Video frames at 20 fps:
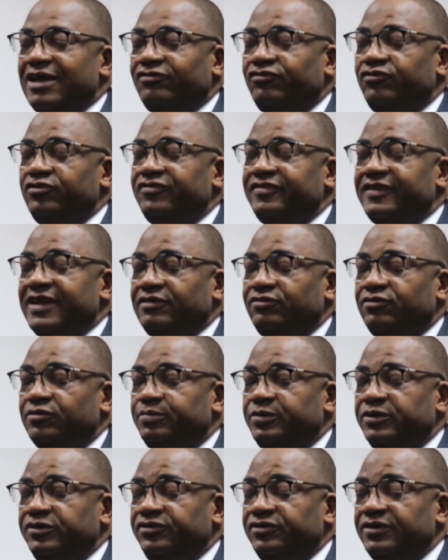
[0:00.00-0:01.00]
as you start
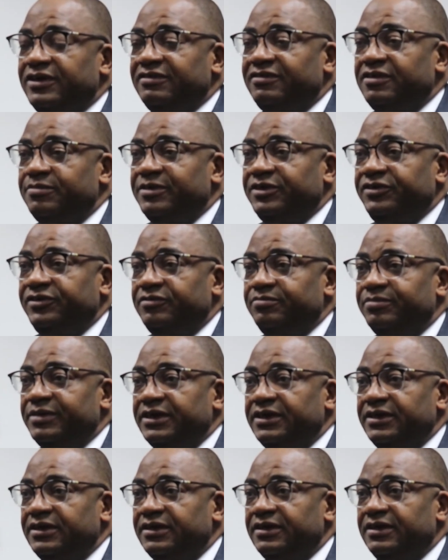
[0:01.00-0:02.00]
operation as a merchant
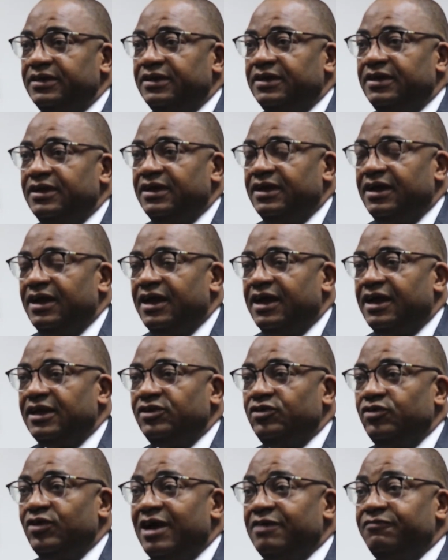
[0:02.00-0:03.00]
bank,
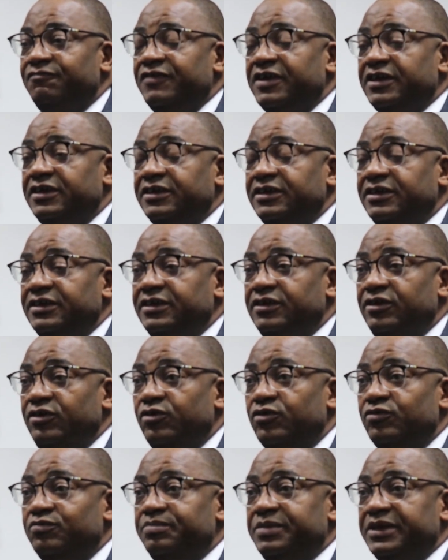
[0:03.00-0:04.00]
you have very
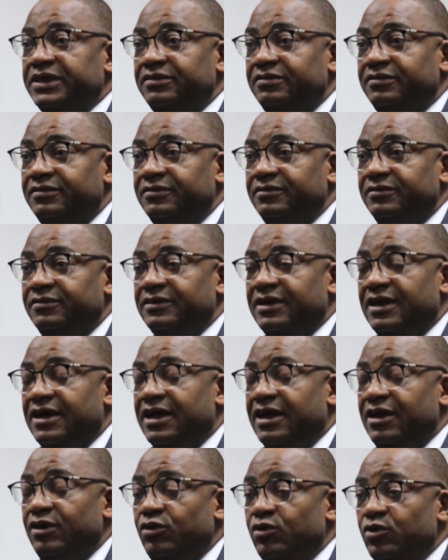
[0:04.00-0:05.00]
low
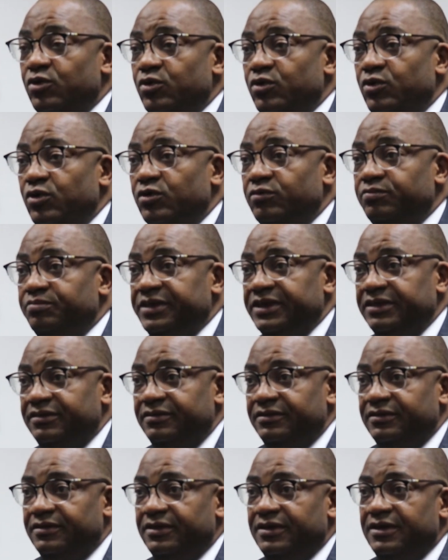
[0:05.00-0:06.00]
loan
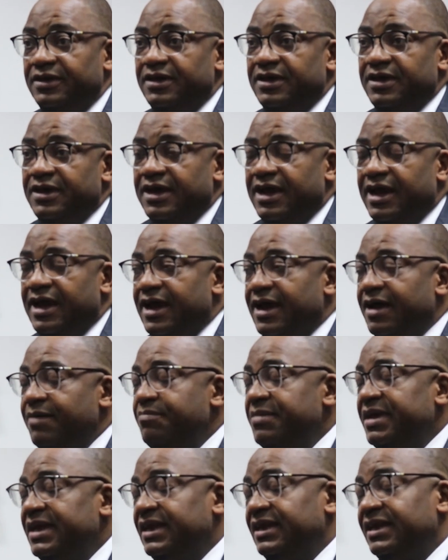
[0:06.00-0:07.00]
base,
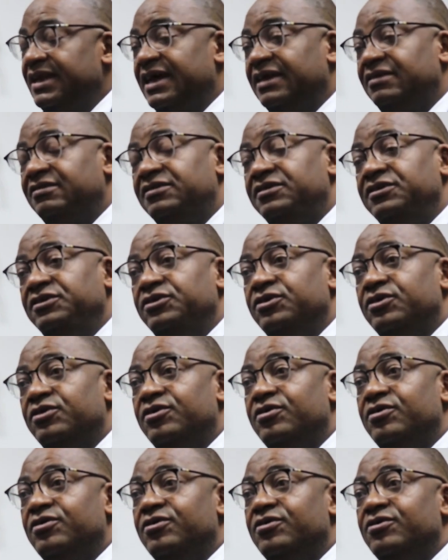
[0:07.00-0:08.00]
meaning that
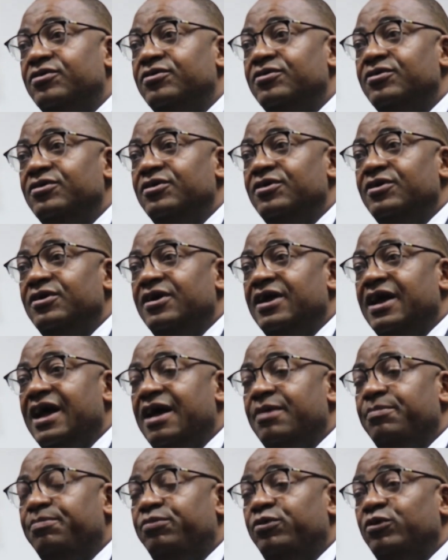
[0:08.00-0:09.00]
your
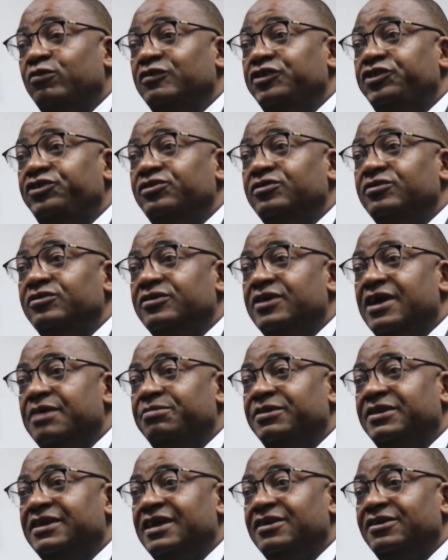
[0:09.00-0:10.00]
provision,
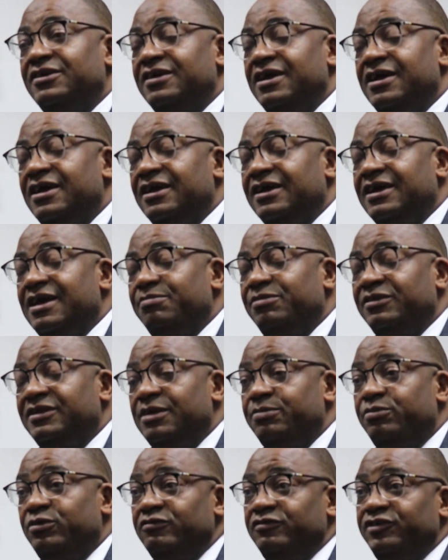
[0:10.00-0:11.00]

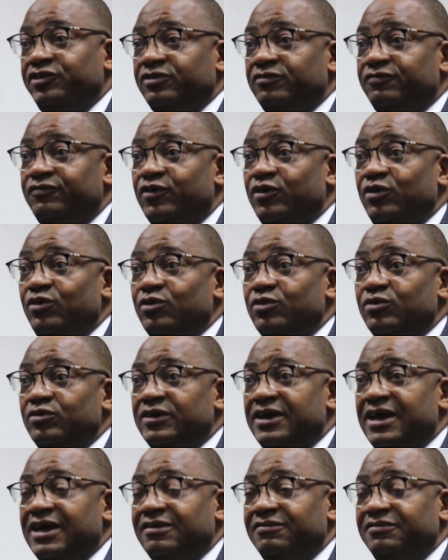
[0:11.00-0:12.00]
capital provision for
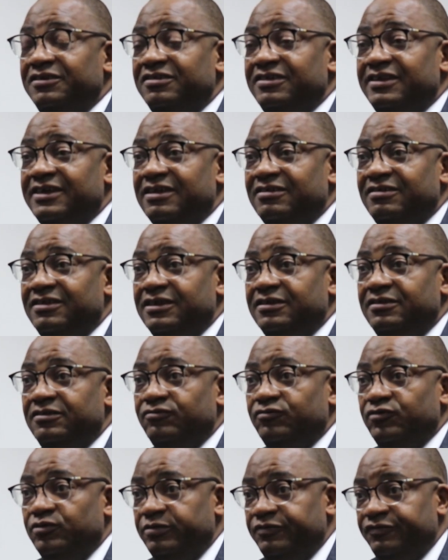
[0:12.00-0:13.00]
loan and risky assets
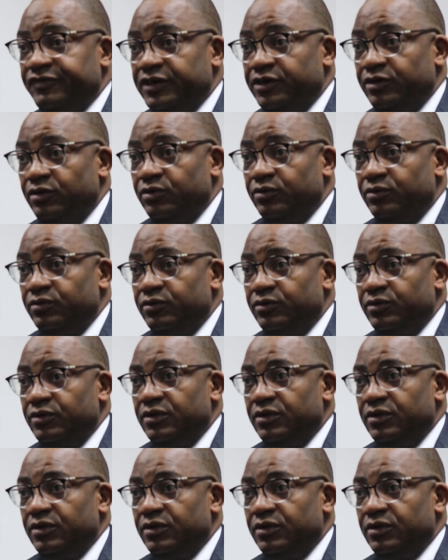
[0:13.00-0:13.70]
will be very low.